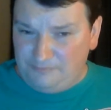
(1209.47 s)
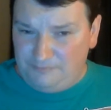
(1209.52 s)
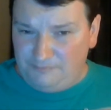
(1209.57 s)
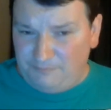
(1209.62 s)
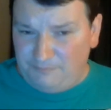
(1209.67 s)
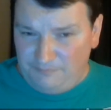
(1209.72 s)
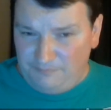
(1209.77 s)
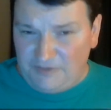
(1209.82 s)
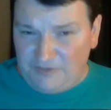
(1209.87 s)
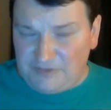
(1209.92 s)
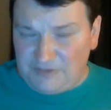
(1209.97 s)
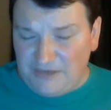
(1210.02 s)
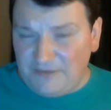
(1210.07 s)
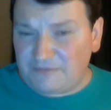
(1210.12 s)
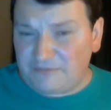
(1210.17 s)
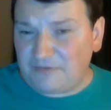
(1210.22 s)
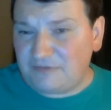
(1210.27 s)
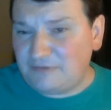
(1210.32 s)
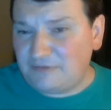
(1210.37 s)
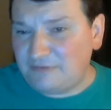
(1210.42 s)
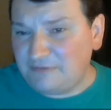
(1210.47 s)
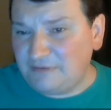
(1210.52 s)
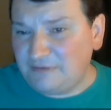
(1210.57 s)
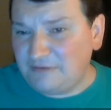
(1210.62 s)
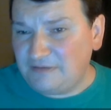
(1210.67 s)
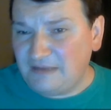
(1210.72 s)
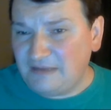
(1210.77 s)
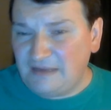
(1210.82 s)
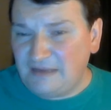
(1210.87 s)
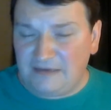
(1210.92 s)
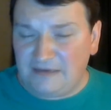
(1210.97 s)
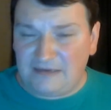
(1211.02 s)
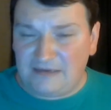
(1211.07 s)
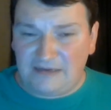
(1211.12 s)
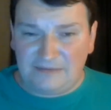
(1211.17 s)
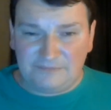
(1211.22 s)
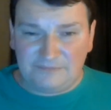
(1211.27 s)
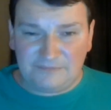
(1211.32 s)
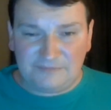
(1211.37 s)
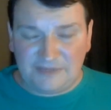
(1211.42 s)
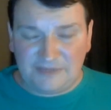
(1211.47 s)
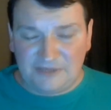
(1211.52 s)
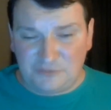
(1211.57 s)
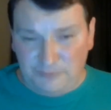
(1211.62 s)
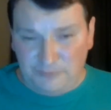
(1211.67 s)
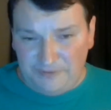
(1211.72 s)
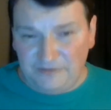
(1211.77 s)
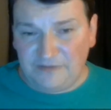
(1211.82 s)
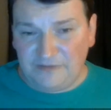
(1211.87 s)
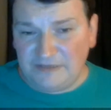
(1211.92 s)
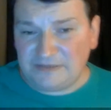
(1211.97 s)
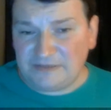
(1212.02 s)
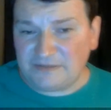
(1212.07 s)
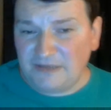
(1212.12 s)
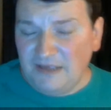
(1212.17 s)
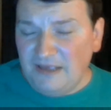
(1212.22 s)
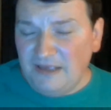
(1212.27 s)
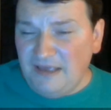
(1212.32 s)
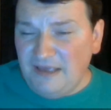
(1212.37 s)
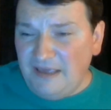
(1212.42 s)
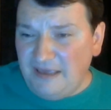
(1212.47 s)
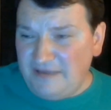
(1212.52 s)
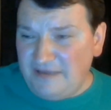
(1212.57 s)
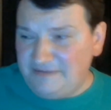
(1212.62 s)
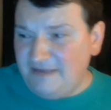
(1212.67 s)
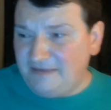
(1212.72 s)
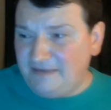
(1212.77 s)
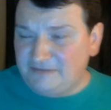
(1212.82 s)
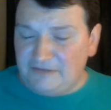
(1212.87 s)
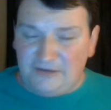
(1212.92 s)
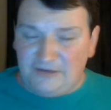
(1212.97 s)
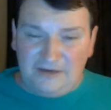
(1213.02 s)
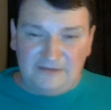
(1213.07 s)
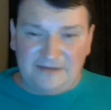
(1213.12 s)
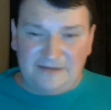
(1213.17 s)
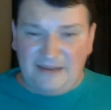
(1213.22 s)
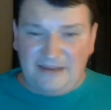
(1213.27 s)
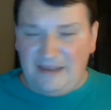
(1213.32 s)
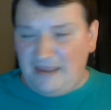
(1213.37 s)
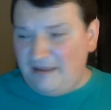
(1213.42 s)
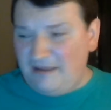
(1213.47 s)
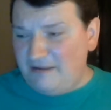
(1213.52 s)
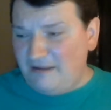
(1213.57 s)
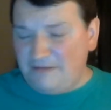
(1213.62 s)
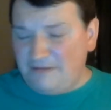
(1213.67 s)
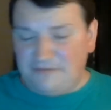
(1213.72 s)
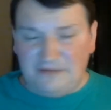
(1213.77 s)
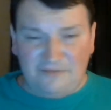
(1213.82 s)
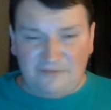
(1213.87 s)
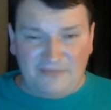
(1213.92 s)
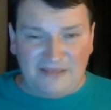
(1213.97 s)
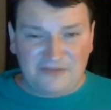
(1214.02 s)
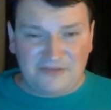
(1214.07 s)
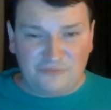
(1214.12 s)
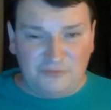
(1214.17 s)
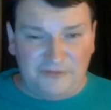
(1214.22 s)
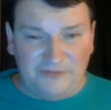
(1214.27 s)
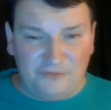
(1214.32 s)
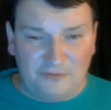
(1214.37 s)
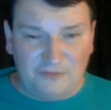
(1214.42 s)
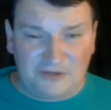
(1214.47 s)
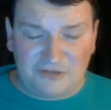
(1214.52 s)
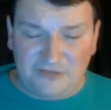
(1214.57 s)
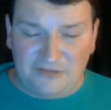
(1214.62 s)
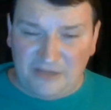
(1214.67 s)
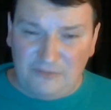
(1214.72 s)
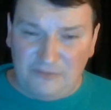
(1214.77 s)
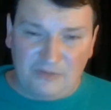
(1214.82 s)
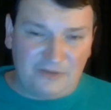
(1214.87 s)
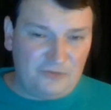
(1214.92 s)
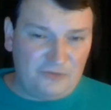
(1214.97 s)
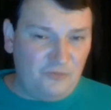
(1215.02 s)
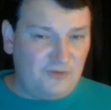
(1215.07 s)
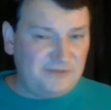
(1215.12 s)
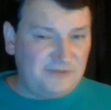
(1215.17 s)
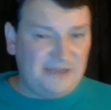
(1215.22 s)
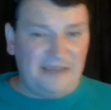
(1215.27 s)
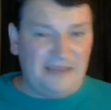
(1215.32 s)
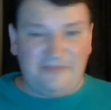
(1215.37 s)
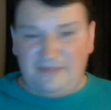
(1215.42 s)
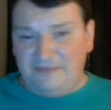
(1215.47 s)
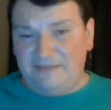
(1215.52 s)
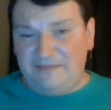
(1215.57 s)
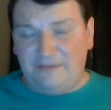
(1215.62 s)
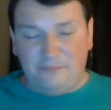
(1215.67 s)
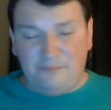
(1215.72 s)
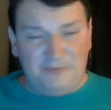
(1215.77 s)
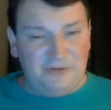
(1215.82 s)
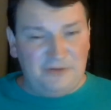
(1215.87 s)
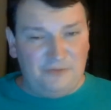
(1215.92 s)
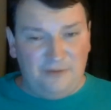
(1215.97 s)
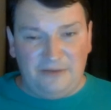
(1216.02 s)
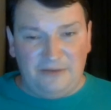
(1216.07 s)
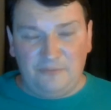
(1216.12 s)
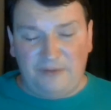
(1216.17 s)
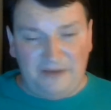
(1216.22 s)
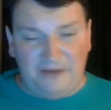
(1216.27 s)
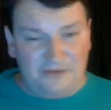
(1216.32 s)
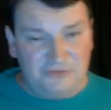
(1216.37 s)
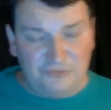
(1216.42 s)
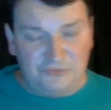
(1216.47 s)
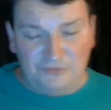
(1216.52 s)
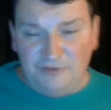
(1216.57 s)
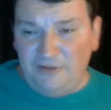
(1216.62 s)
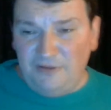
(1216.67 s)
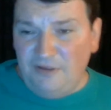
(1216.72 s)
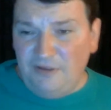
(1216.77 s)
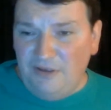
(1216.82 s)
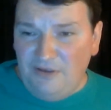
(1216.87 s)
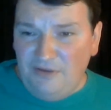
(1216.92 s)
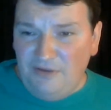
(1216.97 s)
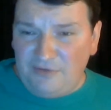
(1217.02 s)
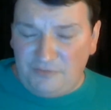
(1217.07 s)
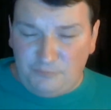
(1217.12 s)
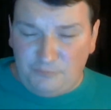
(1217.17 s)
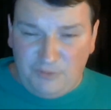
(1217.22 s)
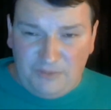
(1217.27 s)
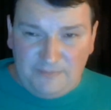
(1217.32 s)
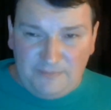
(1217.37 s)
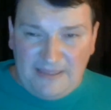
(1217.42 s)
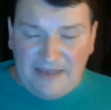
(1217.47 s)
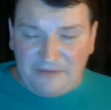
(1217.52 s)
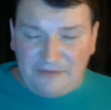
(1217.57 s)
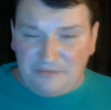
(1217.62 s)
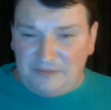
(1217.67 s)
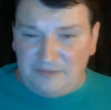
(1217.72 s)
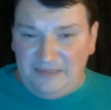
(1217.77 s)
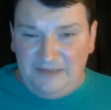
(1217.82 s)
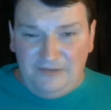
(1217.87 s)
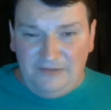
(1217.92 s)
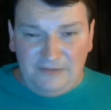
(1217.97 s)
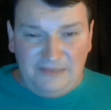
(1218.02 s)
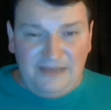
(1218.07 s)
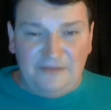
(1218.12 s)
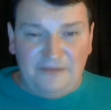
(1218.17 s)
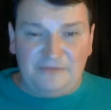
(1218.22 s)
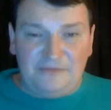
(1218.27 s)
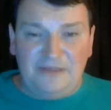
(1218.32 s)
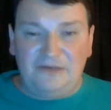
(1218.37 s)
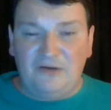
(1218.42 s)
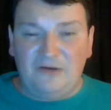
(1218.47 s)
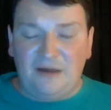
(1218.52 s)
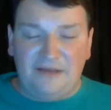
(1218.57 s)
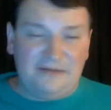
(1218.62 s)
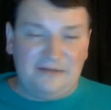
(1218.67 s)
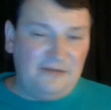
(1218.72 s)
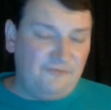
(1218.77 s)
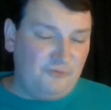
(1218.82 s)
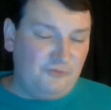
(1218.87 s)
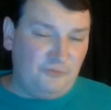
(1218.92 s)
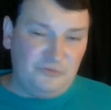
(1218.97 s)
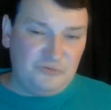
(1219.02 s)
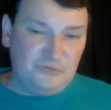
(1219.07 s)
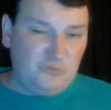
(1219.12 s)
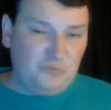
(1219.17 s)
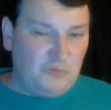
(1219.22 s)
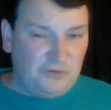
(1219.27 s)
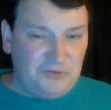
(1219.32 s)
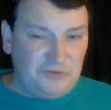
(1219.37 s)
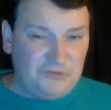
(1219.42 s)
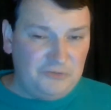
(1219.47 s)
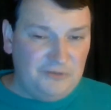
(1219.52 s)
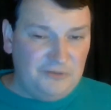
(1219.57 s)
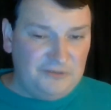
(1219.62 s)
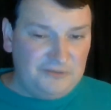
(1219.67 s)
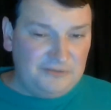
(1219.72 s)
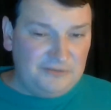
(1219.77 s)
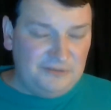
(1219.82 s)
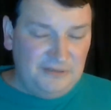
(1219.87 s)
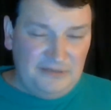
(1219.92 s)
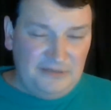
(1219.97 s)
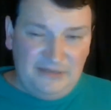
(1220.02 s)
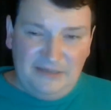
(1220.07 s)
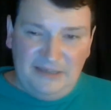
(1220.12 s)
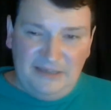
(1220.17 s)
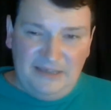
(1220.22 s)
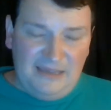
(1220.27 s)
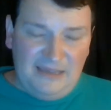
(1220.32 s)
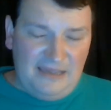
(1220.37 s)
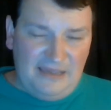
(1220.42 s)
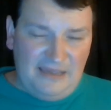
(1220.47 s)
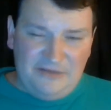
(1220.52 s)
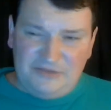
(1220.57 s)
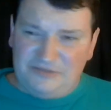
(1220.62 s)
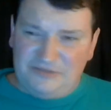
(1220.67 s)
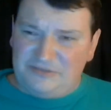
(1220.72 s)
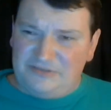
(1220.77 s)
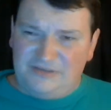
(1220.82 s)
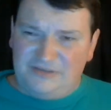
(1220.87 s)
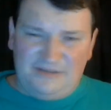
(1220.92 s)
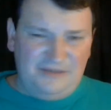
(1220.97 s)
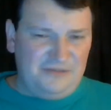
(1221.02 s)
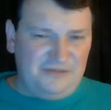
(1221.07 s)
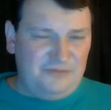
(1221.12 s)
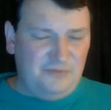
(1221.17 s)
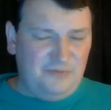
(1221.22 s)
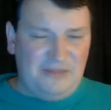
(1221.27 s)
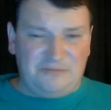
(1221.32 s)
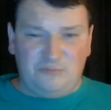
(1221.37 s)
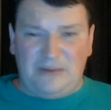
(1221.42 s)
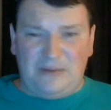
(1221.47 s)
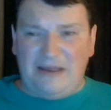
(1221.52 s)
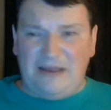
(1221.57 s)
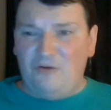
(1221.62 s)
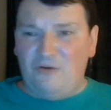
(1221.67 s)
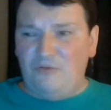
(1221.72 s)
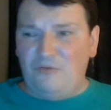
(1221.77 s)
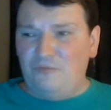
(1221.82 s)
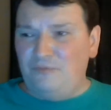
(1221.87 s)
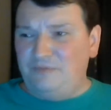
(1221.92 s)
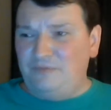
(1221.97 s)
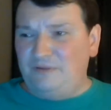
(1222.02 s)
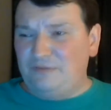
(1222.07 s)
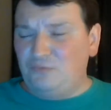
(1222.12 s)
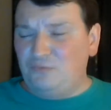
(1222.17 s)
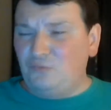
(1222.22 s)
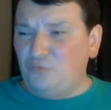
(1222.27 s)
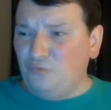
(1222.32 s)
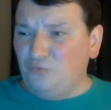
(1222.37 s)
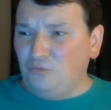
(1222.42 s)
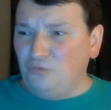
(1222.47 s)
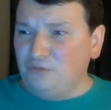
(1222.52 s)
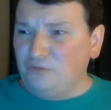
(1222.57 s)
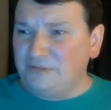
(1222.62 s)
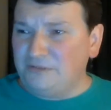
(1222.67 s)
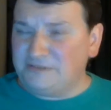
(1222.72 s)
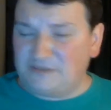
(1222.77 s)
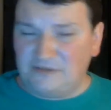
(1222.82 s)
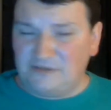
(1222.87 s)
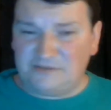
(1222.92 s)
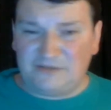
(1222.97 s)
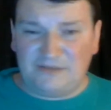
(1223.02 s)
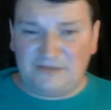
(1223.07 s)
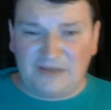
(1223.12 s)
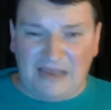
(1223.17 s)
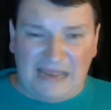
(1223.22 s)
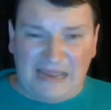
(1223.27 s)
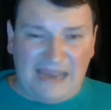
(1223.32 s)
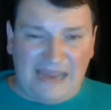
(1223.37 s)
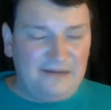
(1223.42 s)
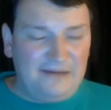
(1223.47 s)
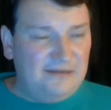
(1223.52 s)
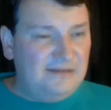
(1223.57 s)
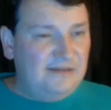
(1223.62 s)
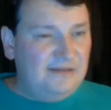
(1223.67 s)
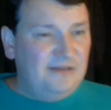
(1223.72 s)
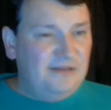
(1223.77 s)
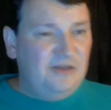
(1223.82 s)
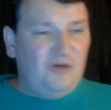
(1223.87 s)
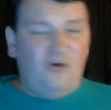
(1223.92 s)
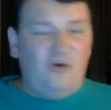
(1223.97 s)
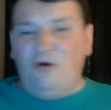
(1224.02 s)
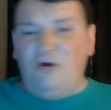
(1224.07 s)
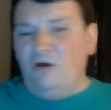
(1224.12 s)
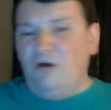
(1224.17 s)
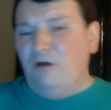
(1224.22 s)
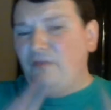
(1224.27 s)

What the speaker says: get a chance to take catch wind of this and take it to heart and see if that's really the direction they want to go. Because I think that would be a great way to bring back scale legacy content for those who want to do it. And just like I said, as WoW gets old and starts to die, all the